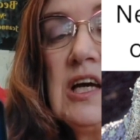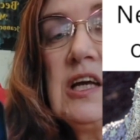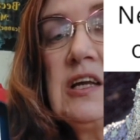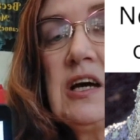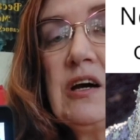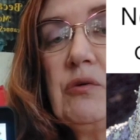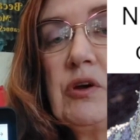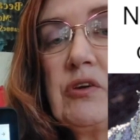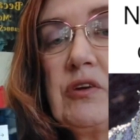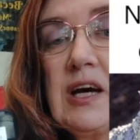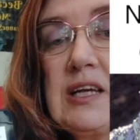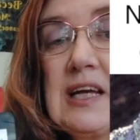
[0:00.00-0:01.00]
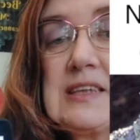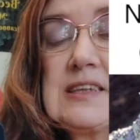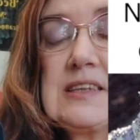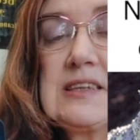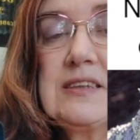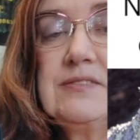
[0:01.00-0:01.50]
Now, whether or not
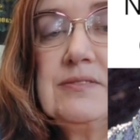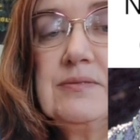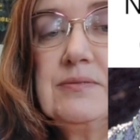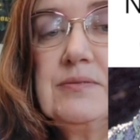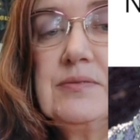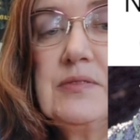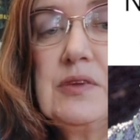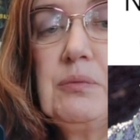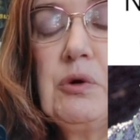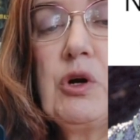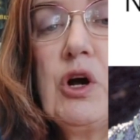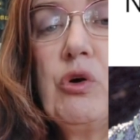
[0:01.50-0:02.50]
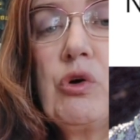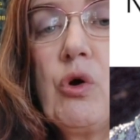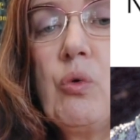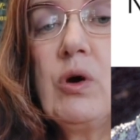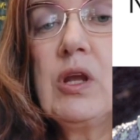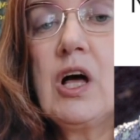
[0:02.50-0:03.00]
you would
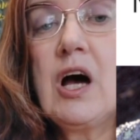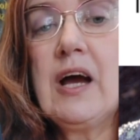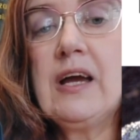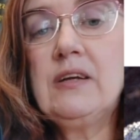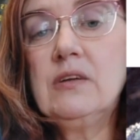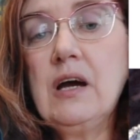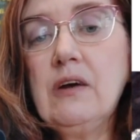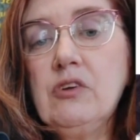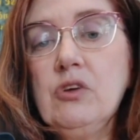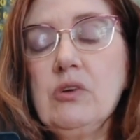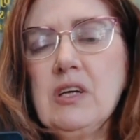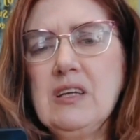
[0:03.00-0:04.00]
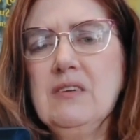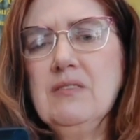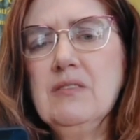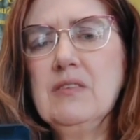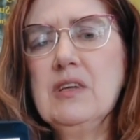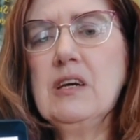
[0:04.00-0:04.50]
go online after you get
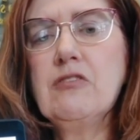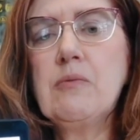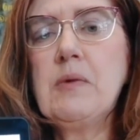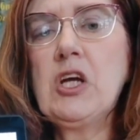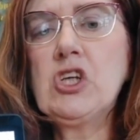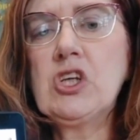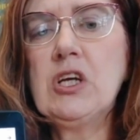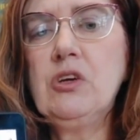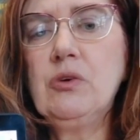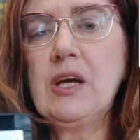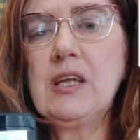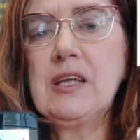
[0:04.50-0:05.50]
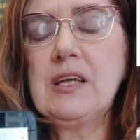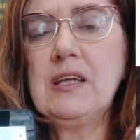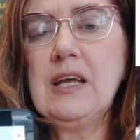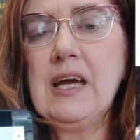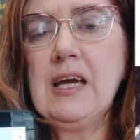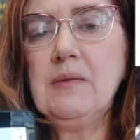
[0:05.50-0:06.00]
the information, you get the
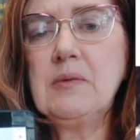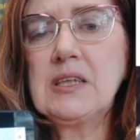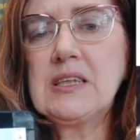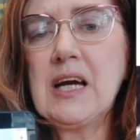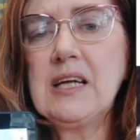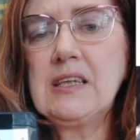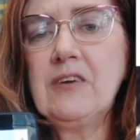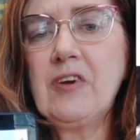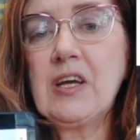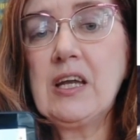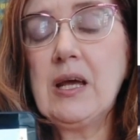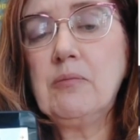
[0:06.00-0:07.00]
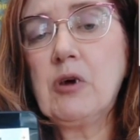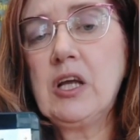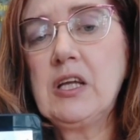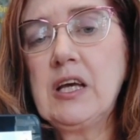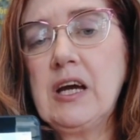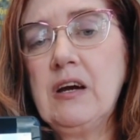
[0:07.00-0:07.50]
name and the scientific name, write it
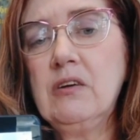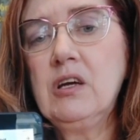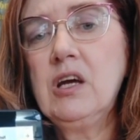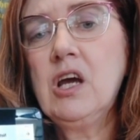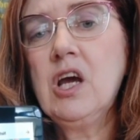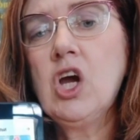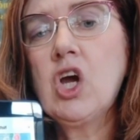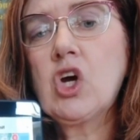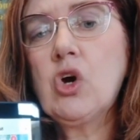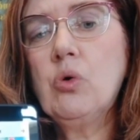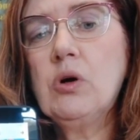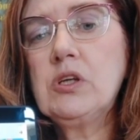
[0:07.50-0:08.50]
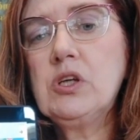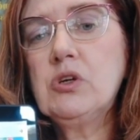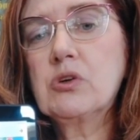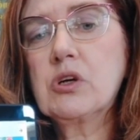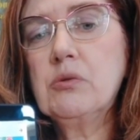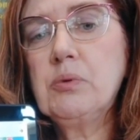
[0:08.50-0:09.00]
down, go onto your
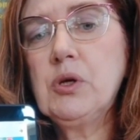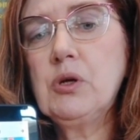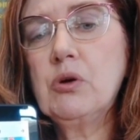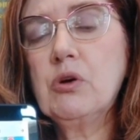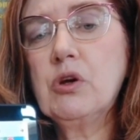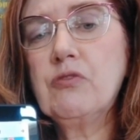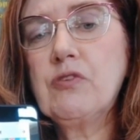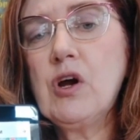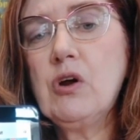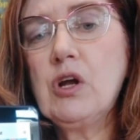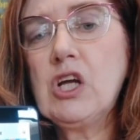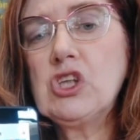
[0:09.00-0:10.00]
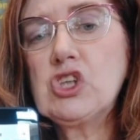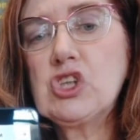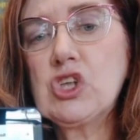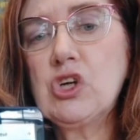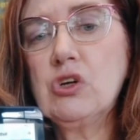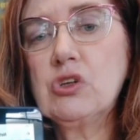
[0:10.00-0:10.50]
computer or your phone and
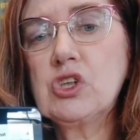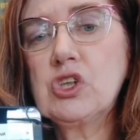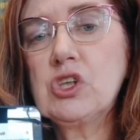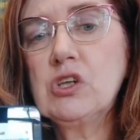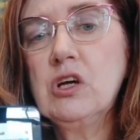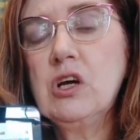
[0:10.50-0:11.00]
search,